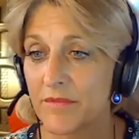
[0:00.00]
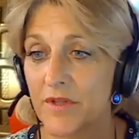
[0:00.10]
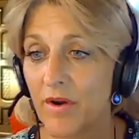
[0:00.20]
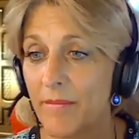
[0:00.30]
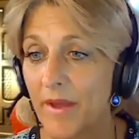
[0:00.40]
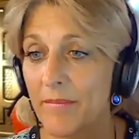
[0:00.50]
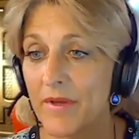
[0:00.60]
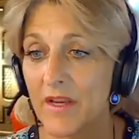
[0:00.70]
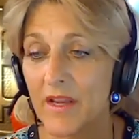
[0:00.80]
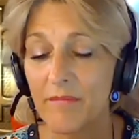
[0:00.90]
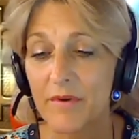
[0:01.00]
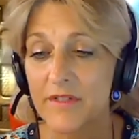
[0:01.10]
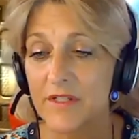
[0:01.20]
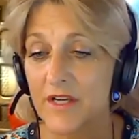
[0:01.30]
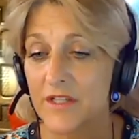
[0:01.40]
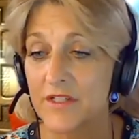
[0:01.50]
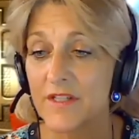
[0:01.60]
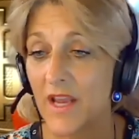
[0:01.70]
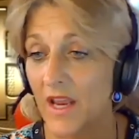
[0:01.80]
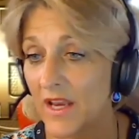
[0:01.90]
So I'm happy to give presentations
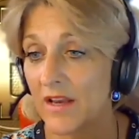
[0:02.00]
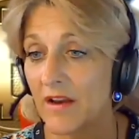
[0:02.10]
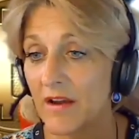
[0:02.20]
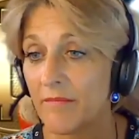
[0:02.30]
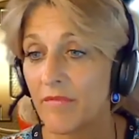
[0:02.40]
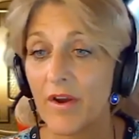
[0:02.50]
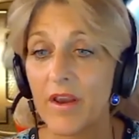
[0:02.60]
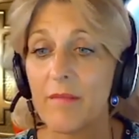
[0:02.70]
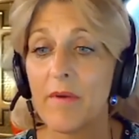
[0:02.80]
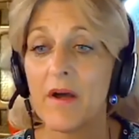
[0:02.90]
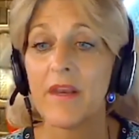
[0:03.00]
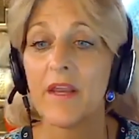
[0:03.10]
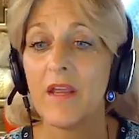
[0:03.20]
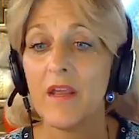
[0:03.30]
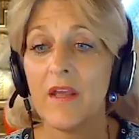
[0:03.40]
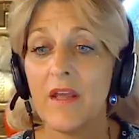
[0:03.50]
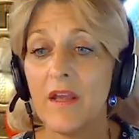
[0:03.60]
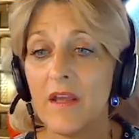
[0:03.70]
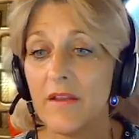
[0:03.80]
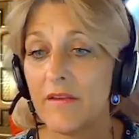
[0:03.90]
anytime for anybody,
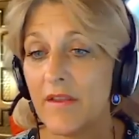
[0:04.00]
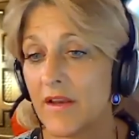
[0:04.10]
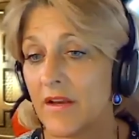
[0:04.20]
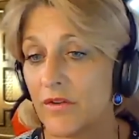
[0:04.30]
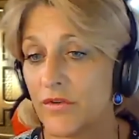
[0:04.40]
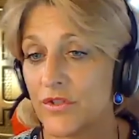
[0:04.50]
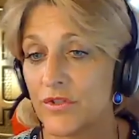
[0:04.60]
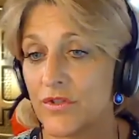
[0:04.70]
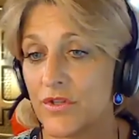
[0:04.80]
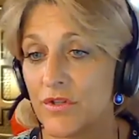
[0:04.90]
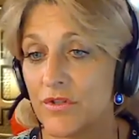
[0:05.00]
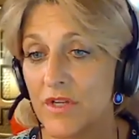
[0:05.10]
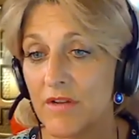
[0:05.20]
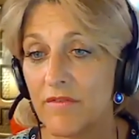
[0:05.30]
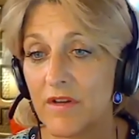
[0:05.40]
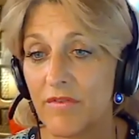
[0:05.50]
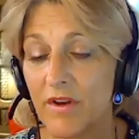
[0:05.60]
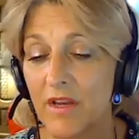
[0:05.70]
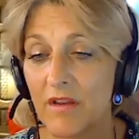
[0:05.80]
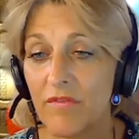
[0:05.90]
and that includes you too, Stephen. If
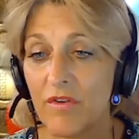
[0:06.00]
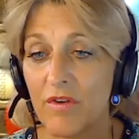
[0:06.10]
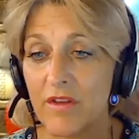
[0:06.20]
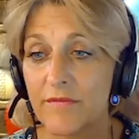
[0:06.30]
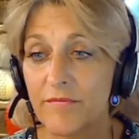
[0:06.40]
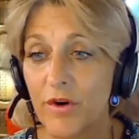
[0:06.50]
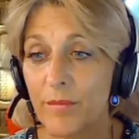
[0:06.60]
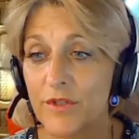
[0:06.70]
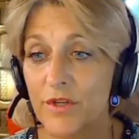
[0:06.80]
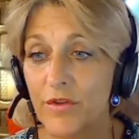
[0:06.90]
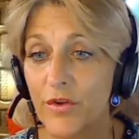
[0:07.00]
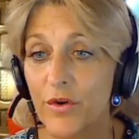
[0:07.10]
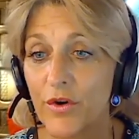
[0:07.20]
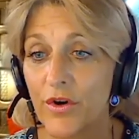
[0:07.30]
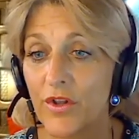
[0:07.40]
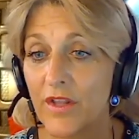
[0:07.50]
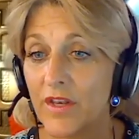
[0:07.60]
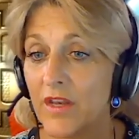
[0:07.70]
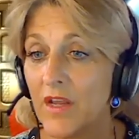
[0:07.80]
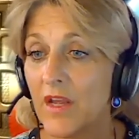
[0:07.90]
I if you need some farmers on the call
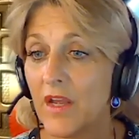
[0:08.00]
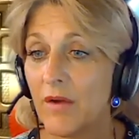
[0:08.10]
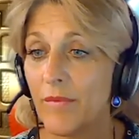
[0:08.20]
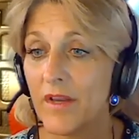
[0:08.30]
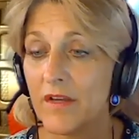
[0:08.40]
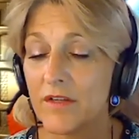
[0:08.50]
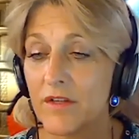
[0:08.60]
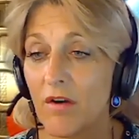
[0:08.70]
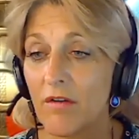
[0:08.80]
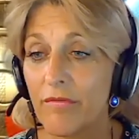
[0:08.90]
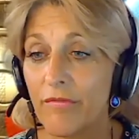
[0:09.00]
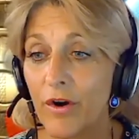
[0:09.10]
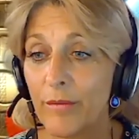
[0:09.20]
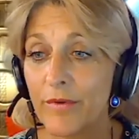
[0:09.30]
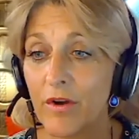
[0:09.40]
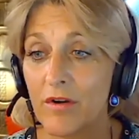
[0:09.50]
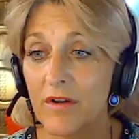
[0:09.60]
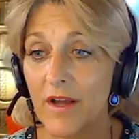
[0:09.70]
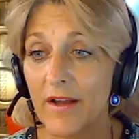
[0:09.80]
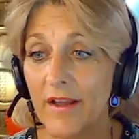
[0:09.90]
and and we need to talk farm talk.
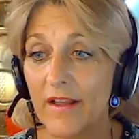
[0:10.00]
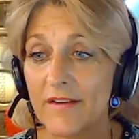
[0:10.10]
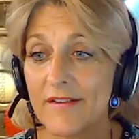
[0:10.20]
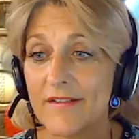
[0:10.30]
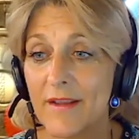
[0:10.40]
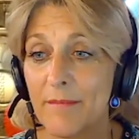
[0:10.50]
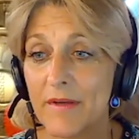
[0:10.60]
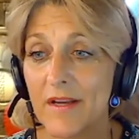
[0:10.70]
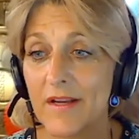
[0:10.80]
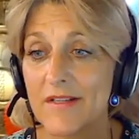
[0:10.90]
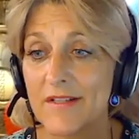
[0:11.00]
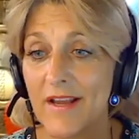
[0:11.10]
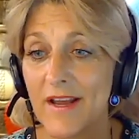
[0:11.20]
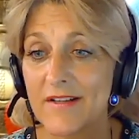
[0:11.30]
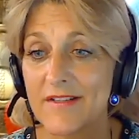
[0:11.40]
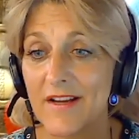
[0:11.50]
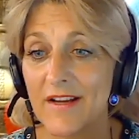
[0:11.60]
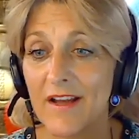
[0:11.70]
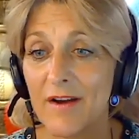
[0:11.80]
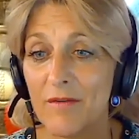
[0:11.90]
I, I just get my Texas accent
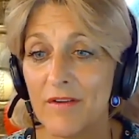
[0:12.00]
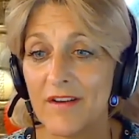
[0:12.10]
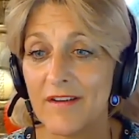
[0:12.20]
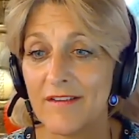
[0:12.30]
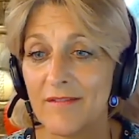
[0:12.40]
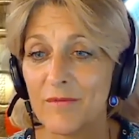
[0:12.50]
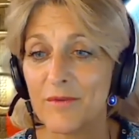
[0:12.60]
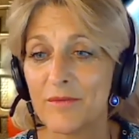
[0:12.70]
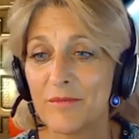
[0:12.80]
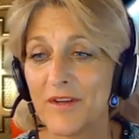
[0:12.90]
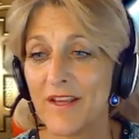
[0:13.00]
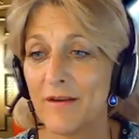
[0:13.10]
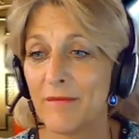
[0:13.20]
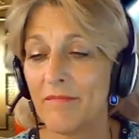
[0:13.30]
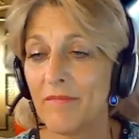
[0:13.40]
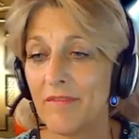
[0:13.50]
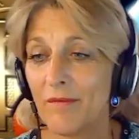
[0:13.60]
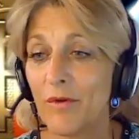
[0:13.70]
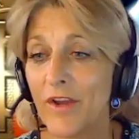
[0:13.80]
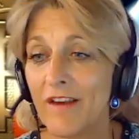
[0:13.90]
going, and yeah, we'll, we'll get them.
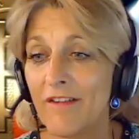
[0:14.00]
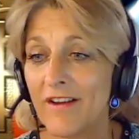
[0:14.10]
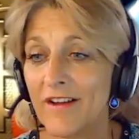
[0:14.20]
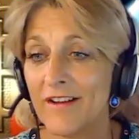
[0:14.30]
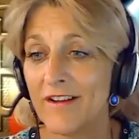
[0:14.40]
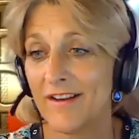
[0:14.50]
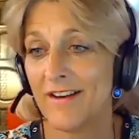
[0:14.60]
We'll get her done.